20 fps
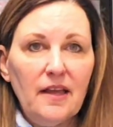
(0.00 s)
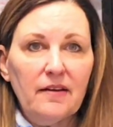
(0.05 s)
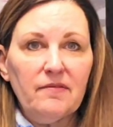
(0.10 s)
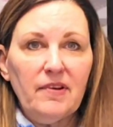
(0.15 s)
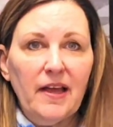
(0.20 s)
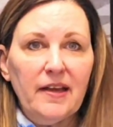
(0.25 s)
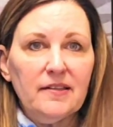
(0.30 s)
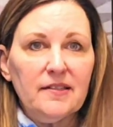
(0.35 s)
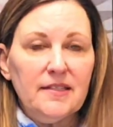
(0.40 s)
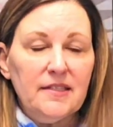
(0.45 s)
I've
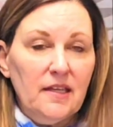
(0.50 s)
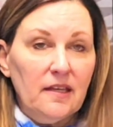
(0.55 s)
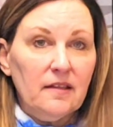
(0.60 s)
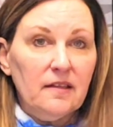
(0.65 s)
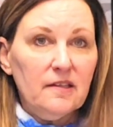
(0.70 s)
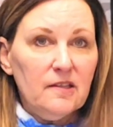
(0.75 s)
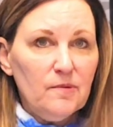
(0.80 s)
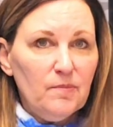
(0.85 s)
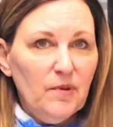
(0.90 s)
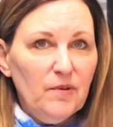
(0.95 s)
not seen
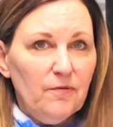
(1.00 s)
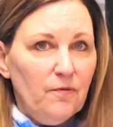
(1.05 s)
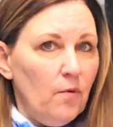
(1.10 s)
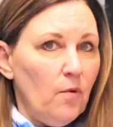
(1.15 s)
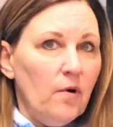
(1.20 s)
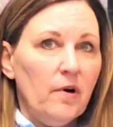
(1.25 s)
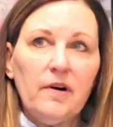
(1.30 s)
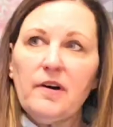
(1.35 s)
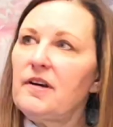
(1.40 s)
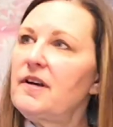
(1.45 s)
these
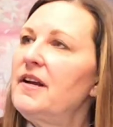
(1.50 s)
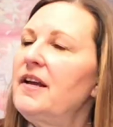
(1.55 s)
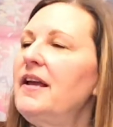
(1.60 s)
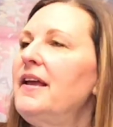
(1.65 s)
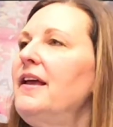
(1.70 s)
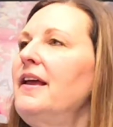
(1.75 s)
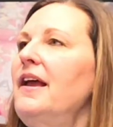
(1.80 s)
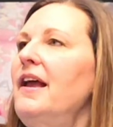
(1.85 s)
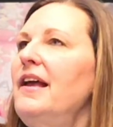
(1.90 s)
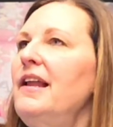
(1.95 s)
before,
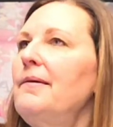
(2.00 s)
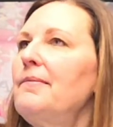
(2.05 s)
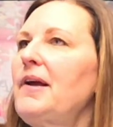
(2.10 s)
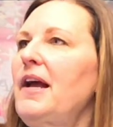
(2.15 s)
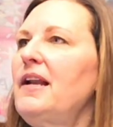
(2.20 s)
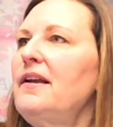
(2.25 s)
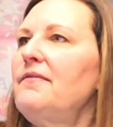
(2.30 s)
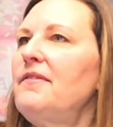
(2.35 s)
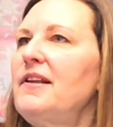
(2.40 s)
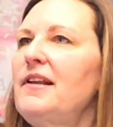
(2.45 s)
and I'm
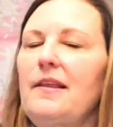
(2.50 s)
kind of